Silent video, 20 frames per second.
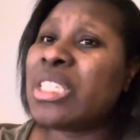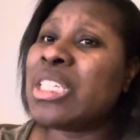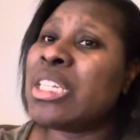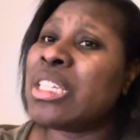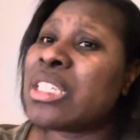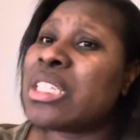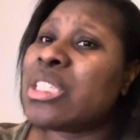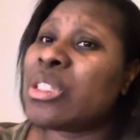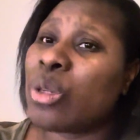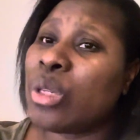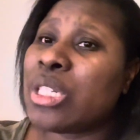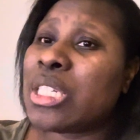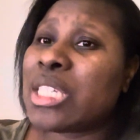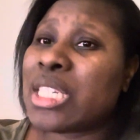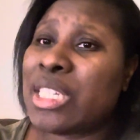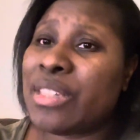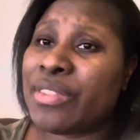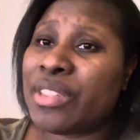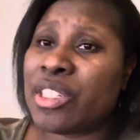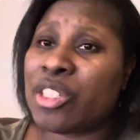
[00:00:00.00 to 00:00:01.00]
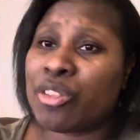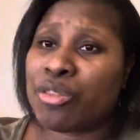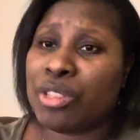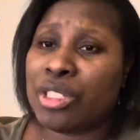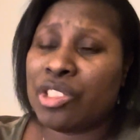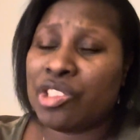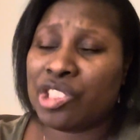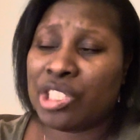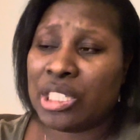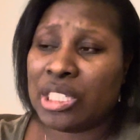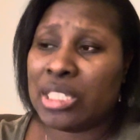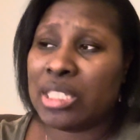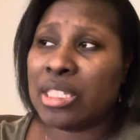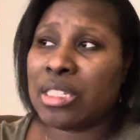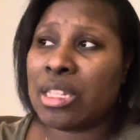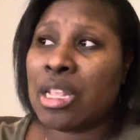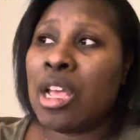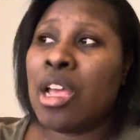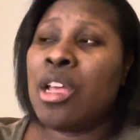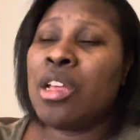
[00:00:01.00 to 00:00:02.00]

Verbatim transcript: At least on the TV screen, she is.